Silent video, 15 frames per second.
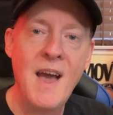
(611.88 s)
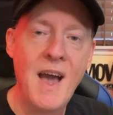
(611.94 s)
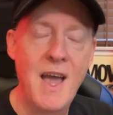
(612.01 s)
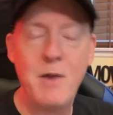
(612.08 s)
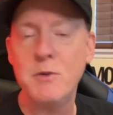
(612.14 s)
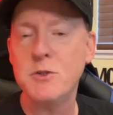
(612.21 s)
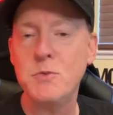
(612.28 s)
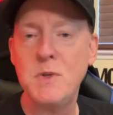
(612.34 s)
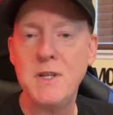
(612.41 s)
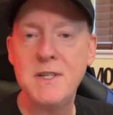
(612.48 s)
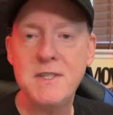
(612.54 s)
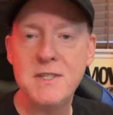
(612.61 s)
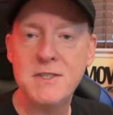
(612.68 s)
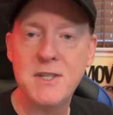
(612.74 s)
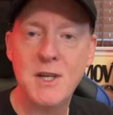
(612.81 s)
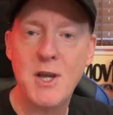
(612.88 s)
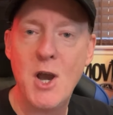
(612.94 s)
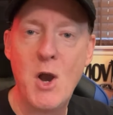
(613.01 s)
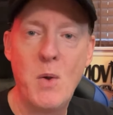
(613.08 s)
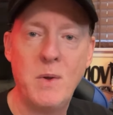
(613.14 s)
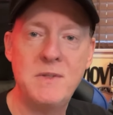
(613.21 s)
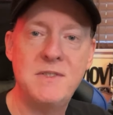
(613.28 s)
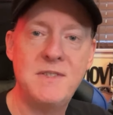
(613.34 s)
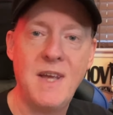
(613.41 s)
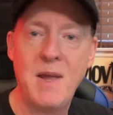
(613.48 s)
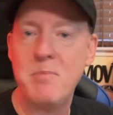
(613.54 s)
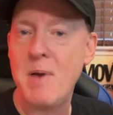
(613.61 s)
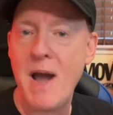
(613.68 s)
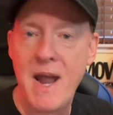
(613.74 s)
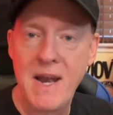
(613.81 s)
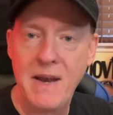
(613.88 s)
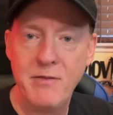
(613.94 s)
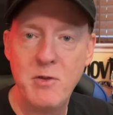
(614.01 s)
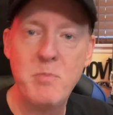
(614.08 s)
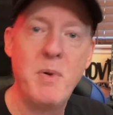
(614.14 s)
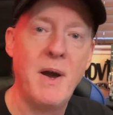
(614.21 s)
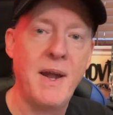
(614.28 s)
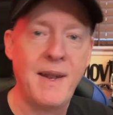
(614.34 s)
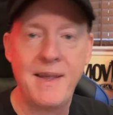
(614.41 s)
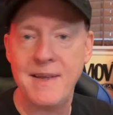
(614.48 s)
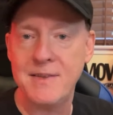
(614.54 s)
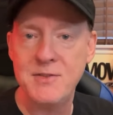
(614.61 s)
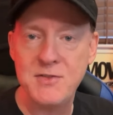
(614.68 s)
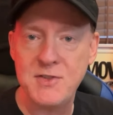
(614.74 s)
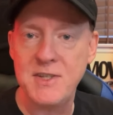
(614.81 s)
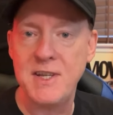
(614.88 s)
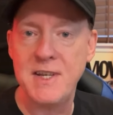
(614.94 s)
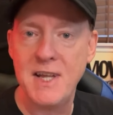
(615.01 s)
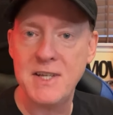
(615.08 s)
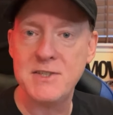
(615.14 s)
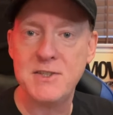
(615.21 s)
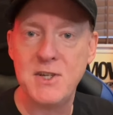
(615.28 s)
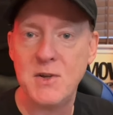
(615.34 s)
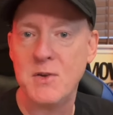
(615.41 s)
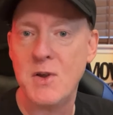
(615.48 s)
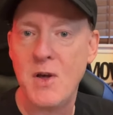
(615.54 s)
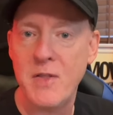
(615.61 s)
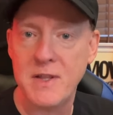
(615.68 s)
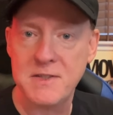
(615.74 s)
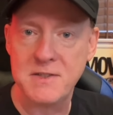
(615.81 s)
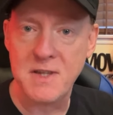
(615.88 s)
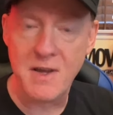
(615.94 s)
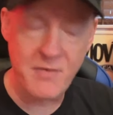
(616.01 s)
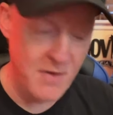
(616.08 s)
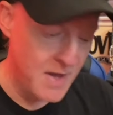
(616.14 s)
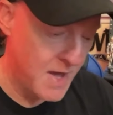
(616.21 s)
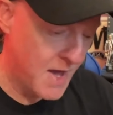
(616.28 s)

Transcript: It was really just to go and say bye to everybody and see you next year and all that stuff.